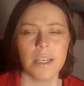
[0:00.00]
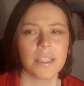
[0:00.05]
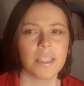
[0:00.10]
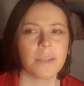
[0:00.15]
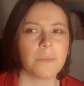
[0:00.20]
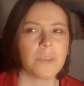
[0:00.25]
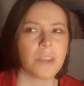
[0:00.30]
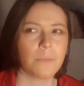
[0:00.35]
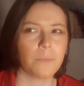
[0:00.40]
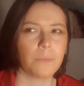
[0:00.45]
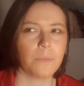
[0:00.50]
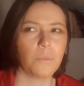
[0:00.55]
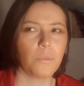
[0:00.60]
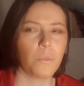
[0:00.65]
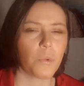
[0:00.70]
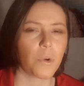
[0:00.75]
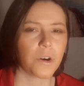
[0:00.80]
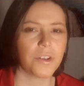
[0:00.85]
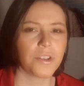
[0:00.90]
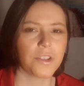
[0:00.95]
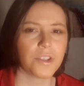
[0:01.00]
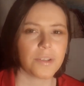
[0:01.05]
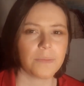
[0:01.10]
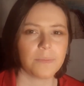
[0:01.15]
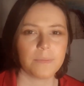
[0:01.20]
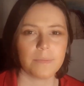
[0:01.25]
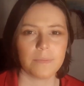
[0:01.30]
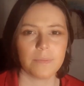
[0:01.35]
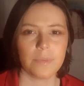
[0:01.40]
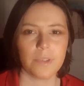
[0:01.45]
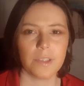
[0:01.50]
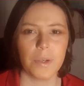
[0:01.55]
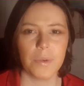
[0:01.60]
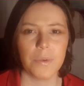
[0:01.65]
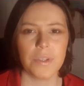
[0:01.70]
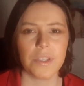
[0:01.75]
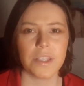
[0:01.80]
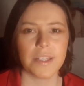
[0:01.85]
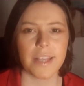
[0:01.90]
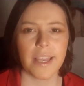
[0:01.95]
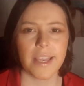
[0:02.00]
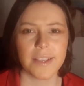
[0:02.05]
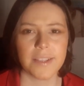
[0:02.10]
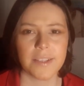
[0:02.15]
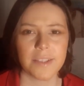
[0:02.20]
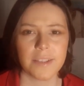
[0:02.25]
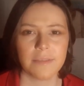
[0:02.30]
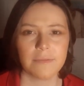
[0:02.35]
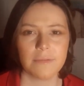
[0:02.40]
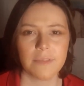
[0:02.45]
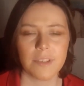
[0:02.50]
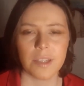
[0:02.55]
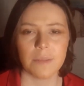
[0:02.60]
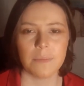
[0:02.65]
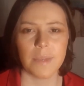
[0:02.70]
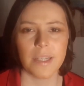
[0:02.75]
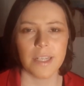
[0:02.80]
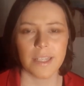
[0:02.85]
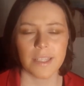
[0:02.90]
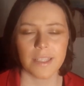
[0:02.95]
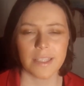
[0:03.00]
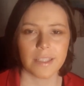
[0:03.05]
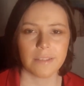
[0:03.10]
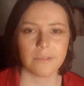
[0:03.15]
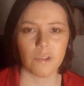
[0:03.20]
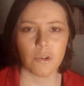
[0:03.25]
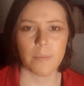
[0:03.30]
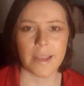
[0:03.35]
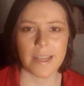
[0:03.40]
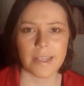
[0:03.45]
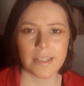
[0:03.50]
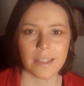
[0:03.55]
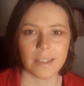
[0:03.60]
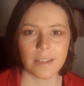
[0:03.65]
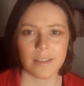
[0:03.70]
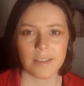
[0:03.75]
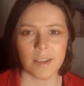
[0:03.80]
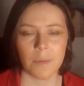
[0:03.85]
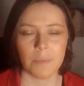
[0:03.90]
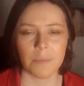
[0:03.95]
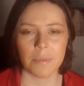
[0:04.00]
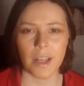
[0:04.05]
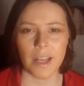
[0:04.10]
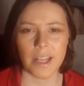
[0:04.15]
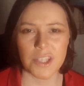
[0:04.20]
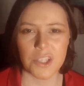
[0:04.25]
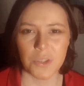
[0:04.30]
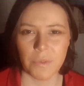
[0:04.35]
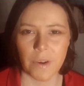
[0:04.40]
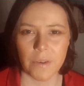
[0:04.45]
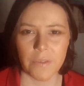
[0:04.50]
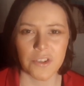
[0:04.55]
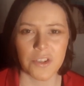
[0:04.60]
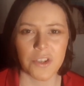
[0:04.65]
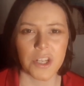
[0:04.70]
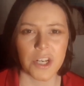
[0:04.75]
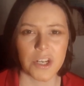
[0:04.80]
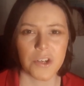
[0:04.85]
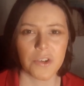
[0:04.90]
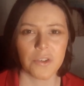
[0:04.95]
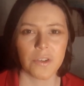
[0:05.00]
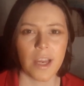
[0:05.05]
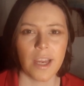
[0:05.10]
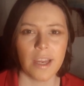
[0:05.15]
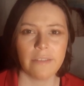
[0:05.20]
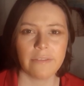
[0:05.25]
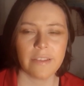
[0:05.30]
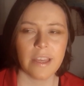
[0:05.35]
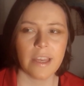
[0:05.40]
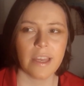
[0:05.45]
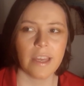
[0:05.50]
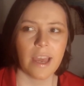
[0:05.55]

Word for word: some of the worst low-stakes comedic and romantic subplots you've ever seen in your life,